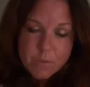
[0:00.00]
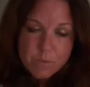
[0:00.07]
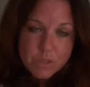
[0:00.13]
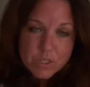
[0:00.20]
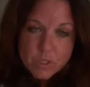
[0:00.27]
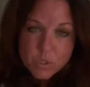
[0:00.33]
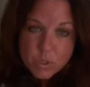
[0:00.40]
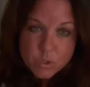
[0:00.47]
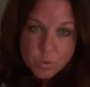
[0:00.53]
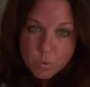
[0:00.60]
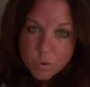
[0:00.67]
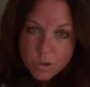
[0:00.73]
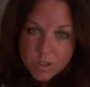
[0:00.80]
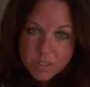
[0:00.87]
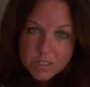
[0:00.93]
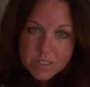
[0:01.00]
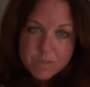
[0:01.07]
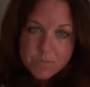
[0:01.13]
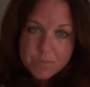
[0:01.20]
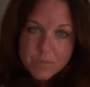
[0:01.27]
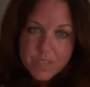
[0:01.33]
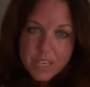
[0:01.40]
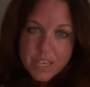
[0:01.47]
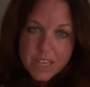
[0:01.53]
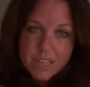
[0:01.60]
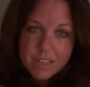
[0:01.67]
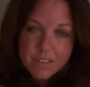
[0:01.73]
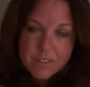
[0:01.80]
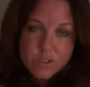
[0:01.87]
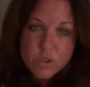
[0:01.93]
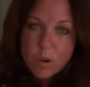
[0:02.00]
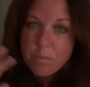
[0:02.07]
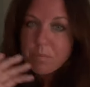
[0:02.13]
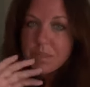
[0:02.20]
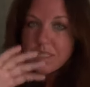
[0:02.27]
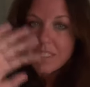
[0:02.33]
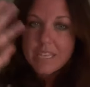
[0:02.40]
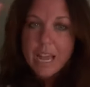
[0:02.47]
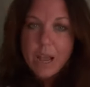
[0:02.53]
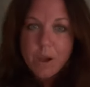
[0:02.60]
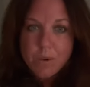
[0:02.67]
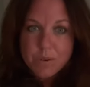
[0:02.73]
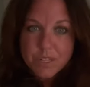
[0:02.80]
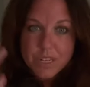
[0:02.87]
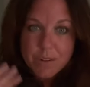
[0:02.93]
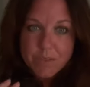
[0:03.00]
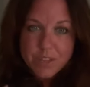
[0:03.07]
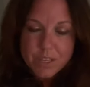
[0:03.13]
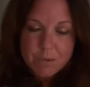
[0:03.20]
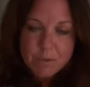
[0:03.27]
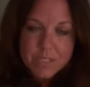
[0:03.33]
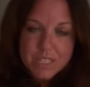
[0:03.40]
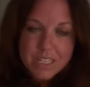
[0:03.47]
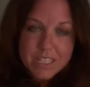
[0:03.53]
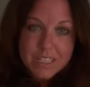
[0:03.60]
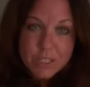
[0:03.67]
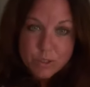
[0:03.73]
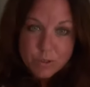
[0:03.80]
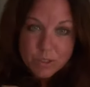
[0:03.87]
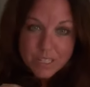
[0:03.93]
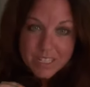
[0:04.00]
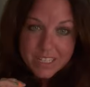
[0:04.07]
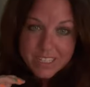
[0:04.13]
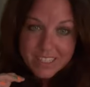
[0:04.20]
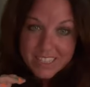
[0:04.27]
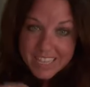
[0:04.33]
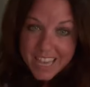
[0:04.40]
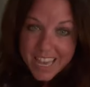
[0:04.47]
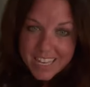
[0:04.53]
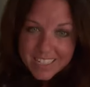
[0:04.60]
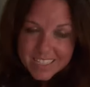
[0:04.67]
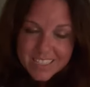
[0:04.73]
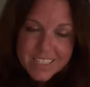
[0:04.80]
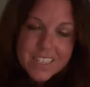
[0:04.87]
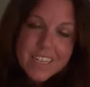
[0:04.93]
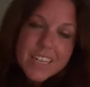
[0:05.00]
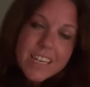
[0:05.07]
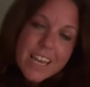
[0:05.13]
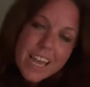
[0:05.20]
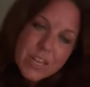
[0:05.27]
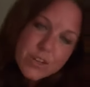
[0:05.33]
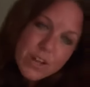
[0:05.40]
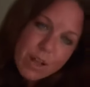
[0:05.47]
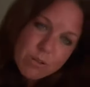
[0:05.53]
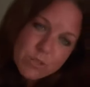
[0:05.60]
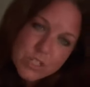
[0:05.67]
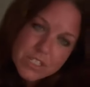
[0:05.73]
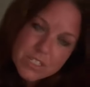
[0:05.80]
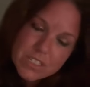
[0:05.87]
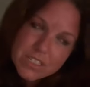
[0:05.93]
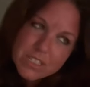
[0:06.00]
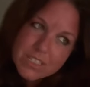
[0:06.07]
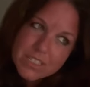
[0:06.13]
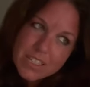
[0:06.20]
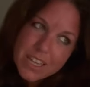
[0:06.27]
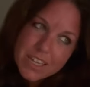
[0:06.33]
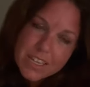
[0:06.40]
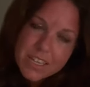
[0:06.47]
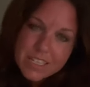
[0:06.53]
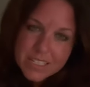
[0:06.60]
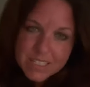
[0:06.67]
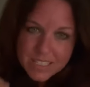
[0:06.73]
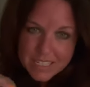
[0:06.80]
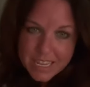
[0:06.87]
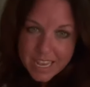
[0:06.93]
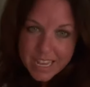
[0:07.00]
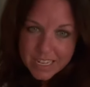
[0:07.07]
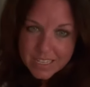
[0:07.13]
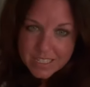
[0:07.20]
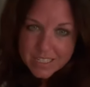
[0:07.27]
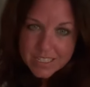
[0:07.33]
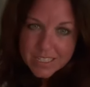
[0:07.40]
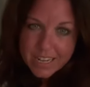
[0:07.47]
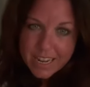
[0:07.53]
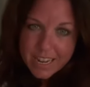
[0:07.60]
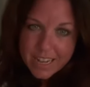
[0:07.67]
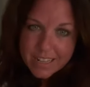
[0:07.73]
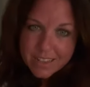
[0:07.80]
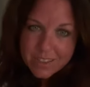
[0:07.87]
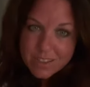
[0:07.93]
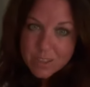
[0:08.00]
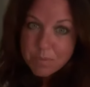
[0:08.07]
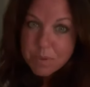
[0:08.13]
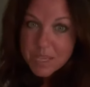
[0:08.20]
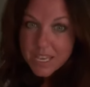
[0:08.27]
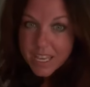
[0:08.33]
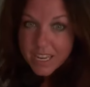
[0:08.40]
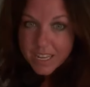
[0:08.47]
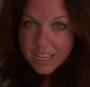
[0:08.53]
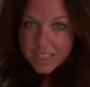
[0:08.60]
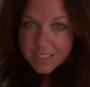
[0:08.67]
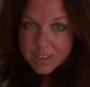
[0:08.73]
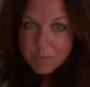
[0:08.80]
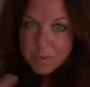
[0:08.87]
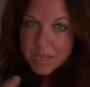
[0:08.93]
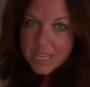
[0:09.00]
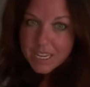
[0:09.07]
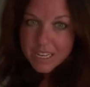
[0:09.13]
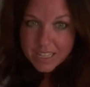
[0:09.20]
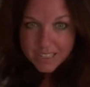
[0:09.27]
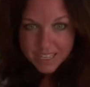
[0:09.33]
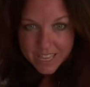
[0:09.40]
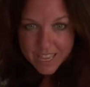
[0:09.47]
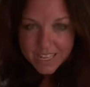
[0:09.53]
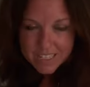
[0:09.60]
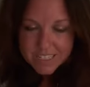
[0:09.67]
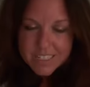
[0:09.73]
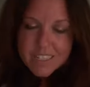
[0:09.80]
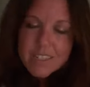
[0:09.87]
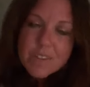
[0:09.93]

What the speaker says: with his sword and trumpet sound and everything. It was like literally the end. And you know how Jesus is like, he's the end and the beginning and the end.